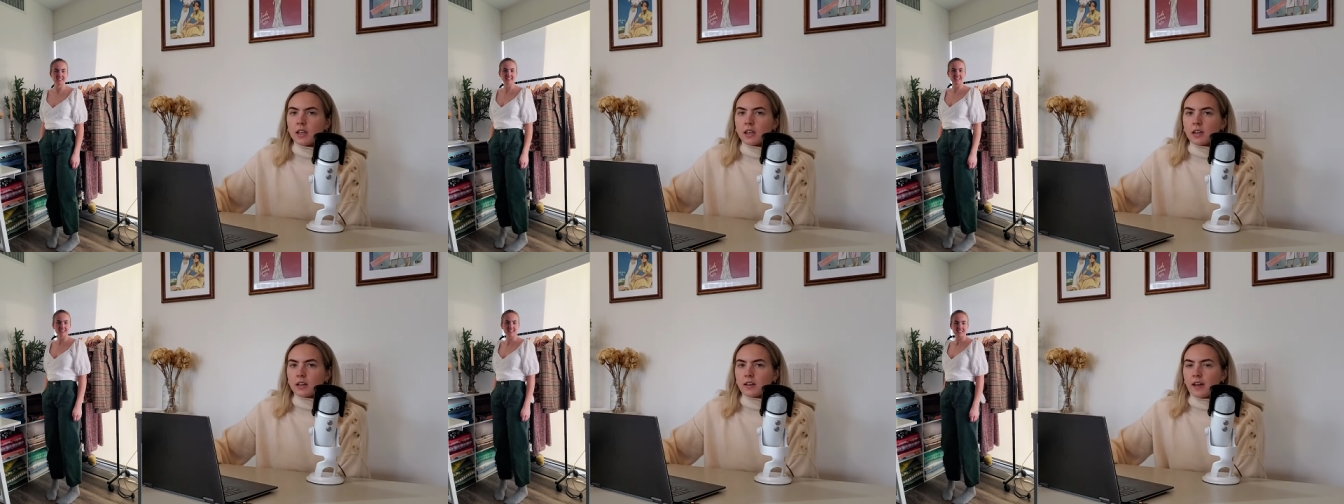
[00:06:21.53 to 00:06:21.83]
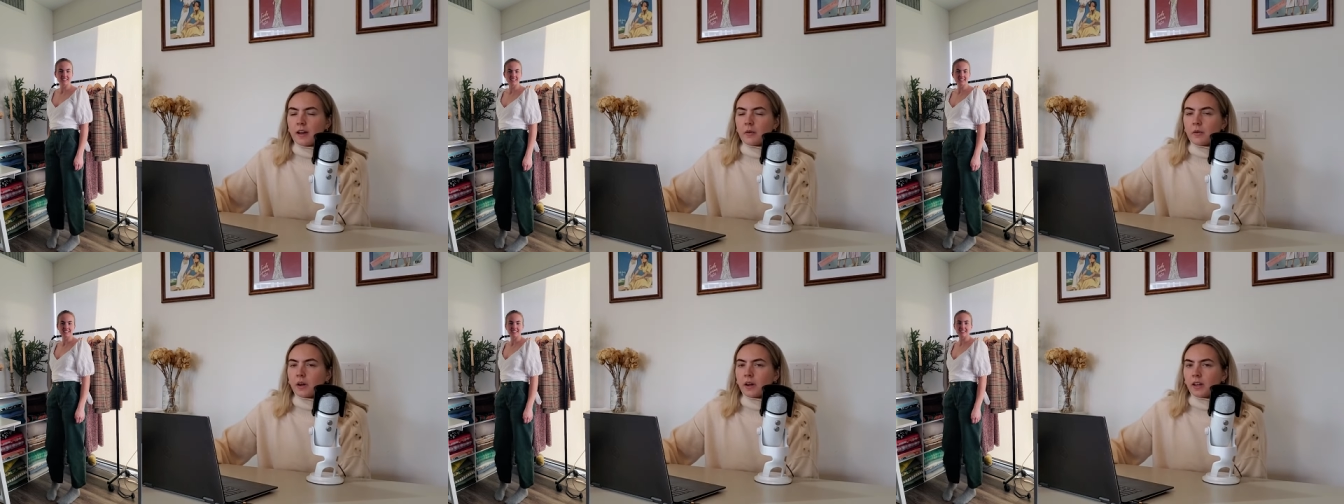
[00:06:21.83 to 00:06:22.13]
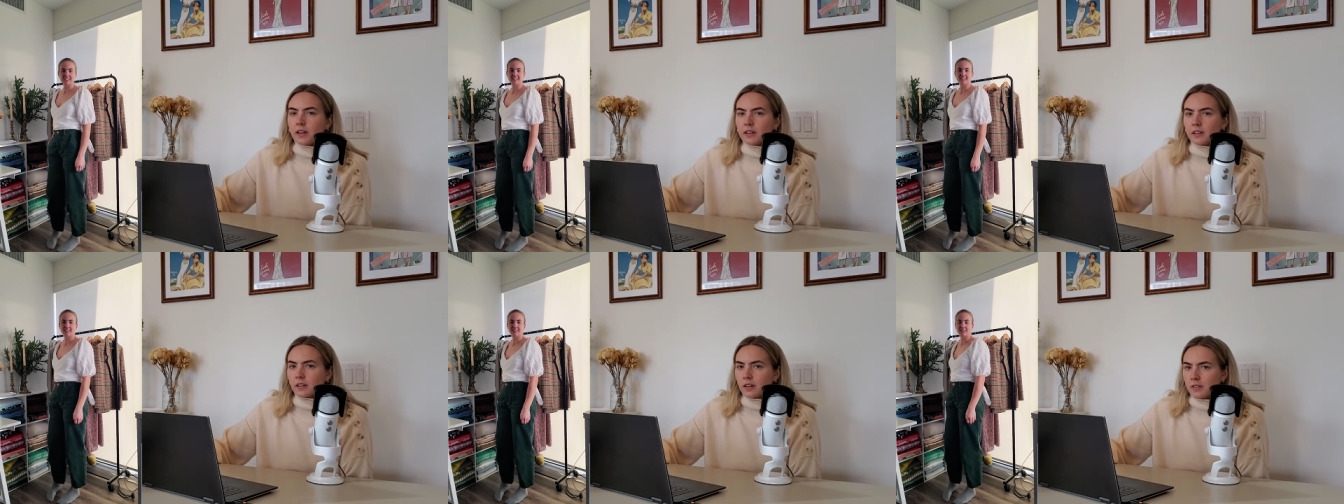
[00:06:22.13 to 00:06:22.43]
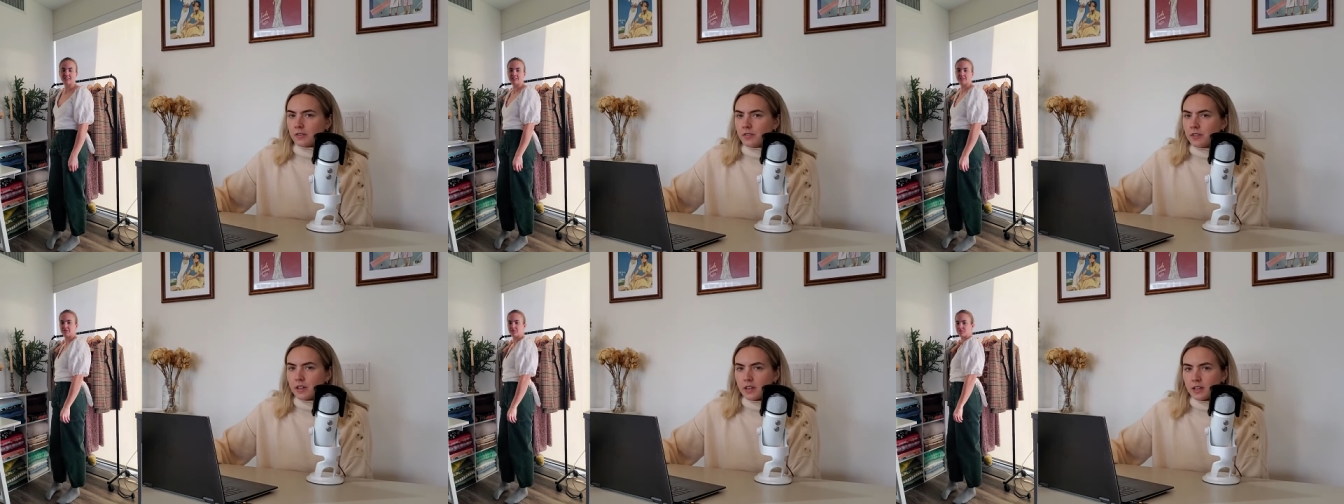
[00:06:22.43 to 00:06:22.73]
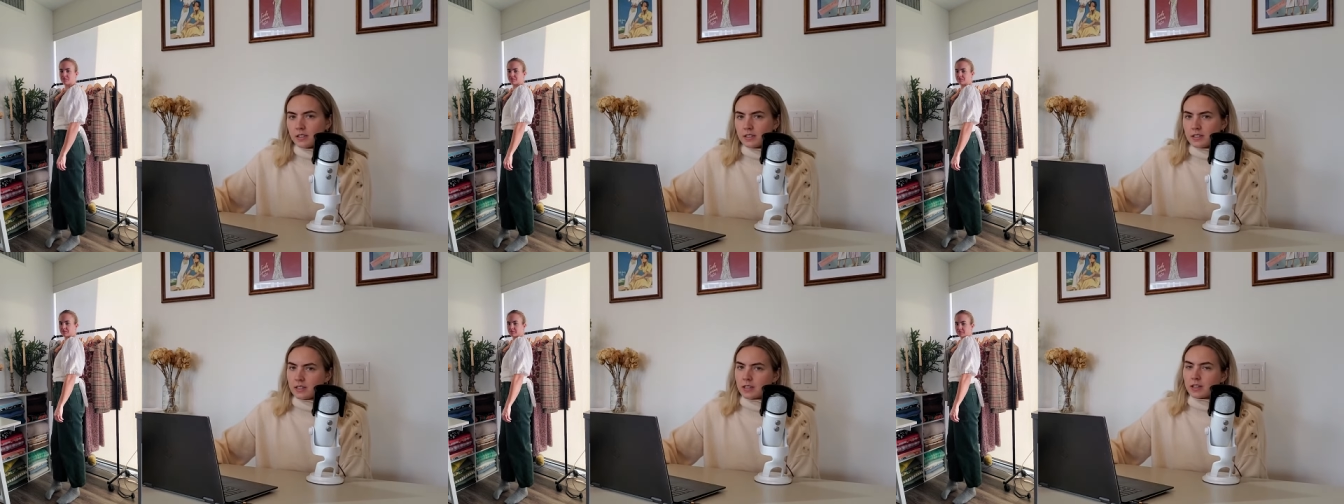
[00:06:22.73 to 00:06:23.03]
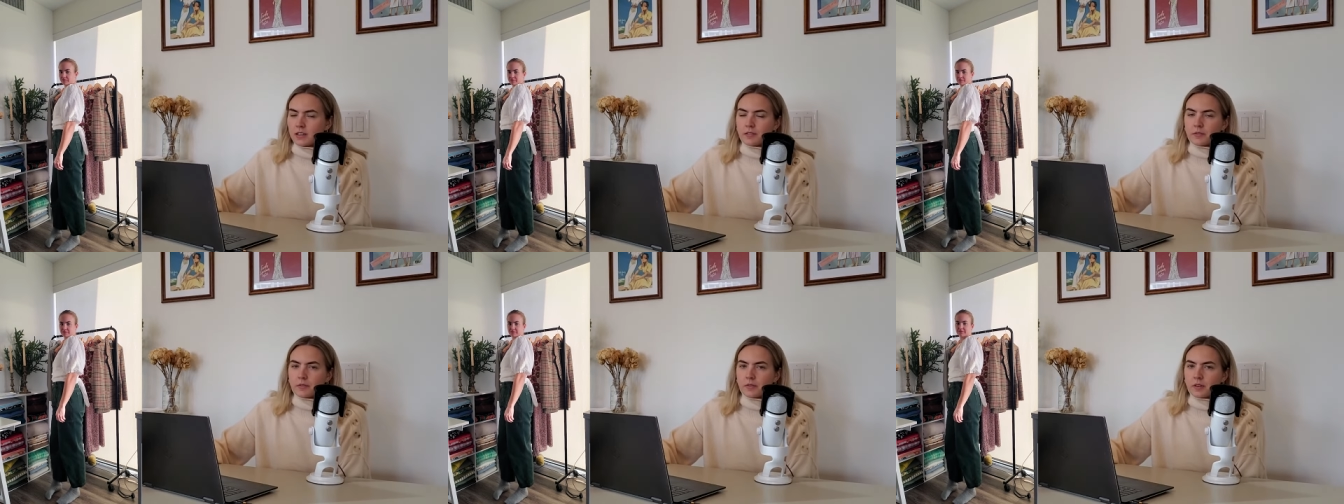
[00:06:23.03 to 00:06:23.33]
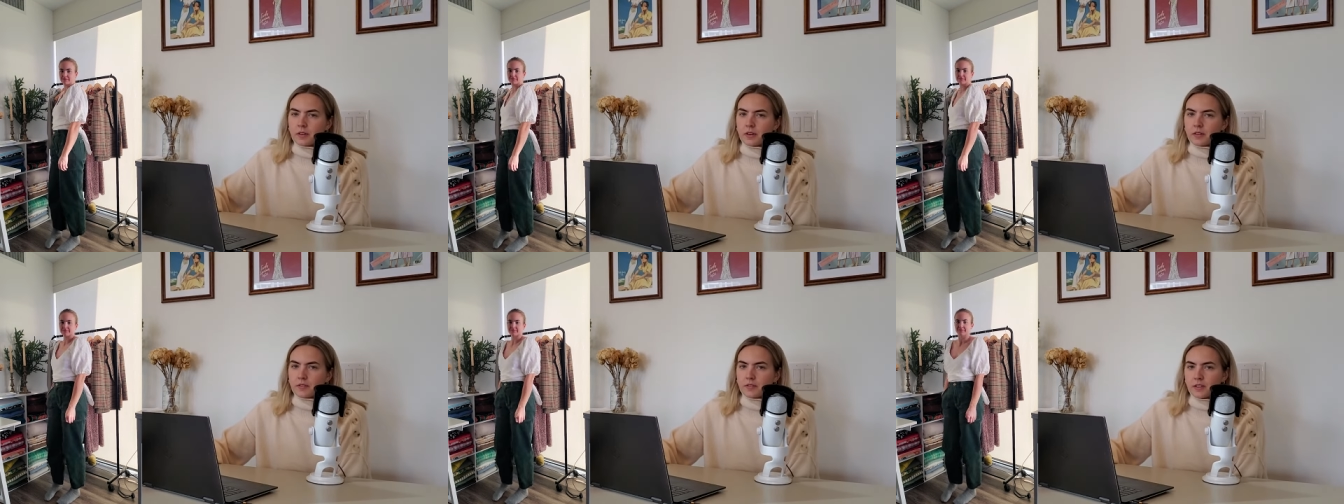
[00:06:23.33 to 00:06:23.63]
Now, I love the idea of,
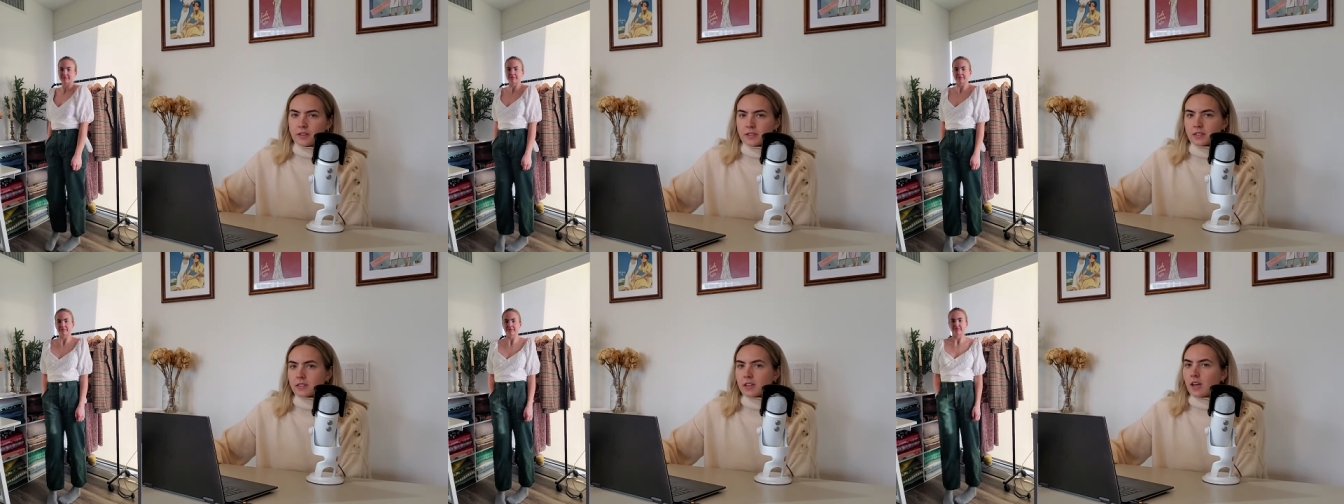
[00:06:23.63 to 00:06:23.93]
of this.